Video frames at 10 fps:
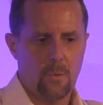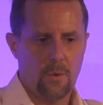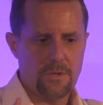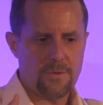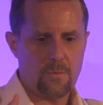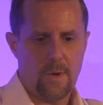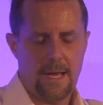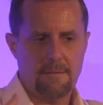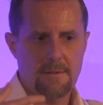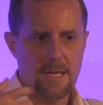was
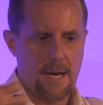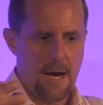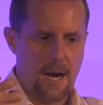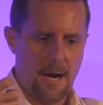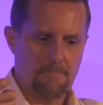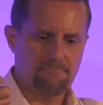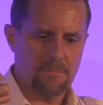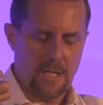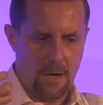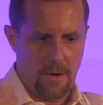when
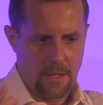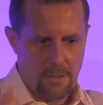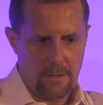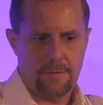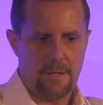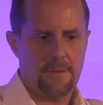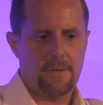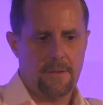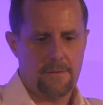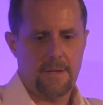a lot of
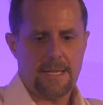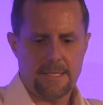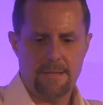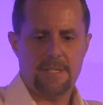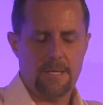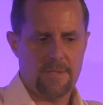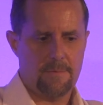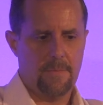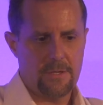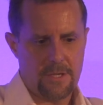the negativity was
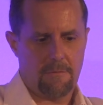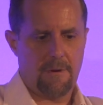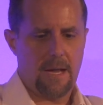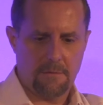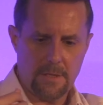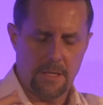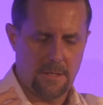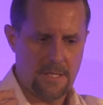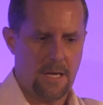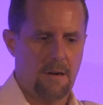emerging around
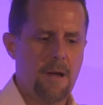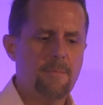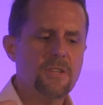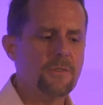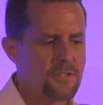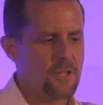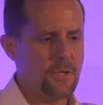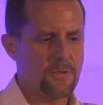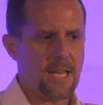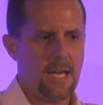DRM issues and
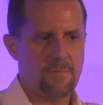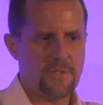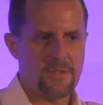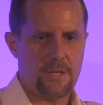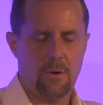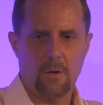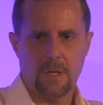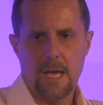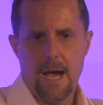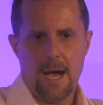used games and so on.